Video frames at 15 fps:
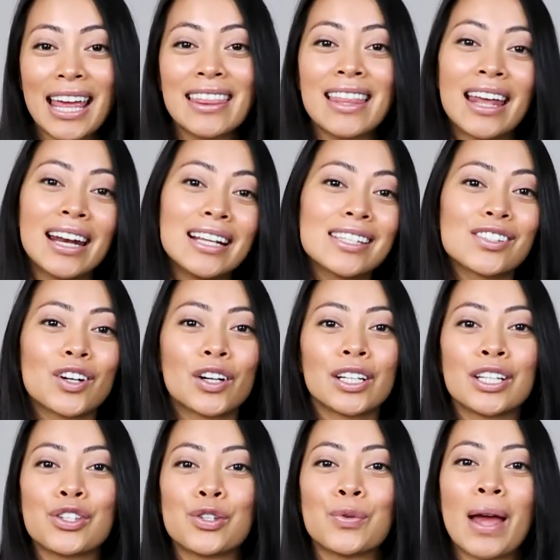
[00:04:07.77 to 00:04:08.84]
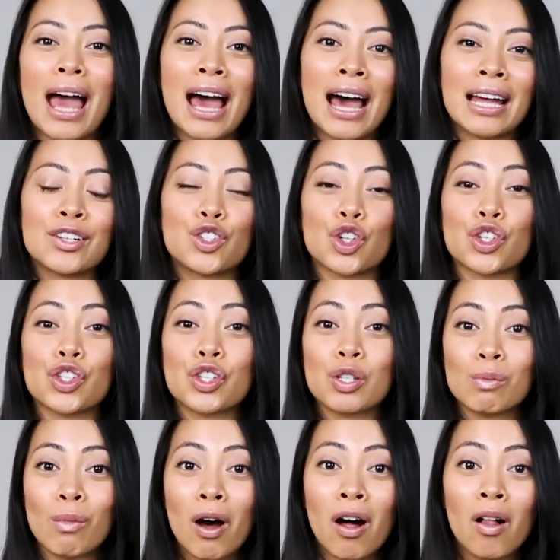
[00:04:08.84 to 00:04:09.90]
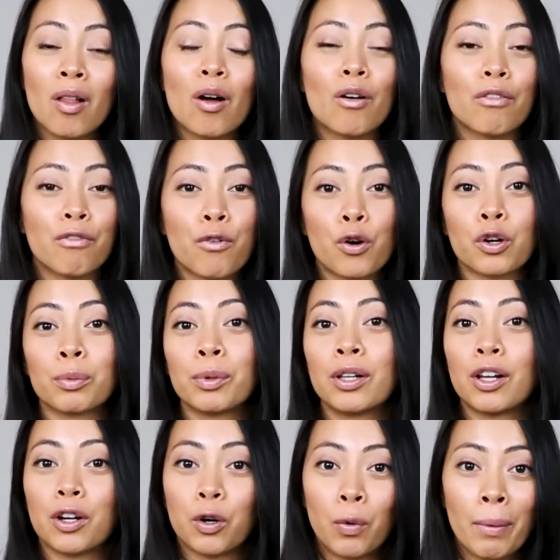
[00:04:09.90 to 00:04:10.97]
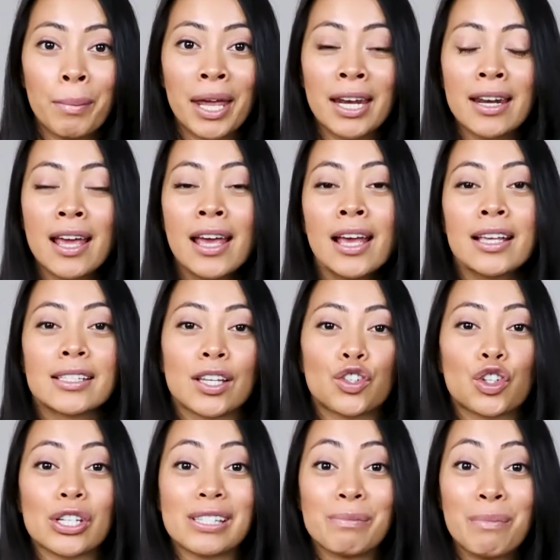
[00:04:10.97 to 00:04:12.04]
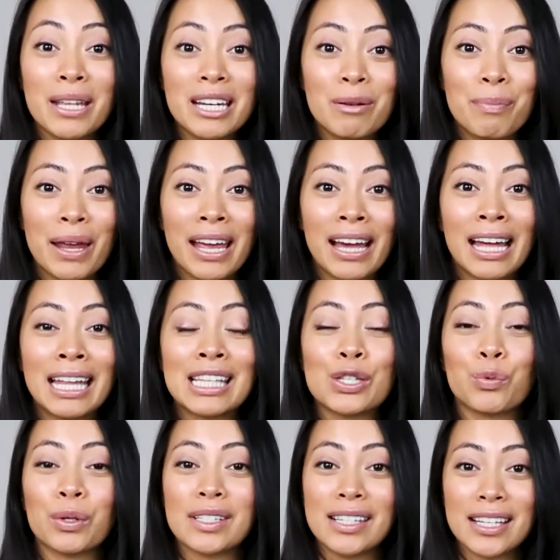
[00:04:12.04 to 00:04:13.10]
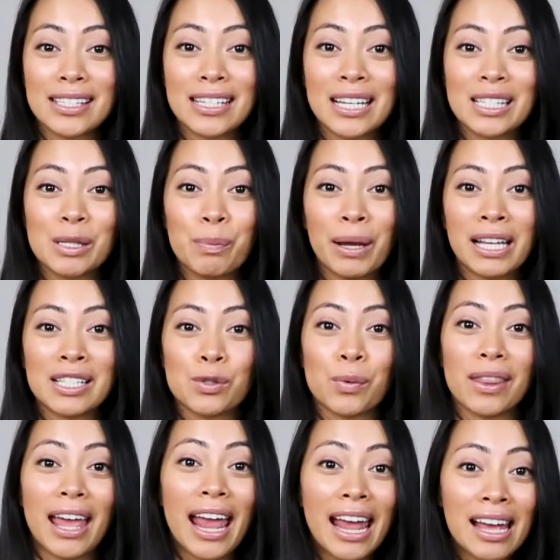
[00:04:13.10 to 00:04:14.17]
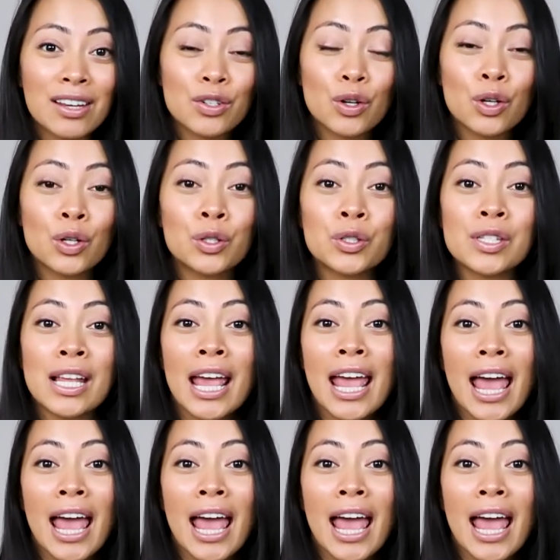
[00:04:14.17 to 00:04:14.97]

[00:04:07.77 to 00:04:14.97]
and then I started to add just small, affordable equipment such as mini bands, resistance bands with handles,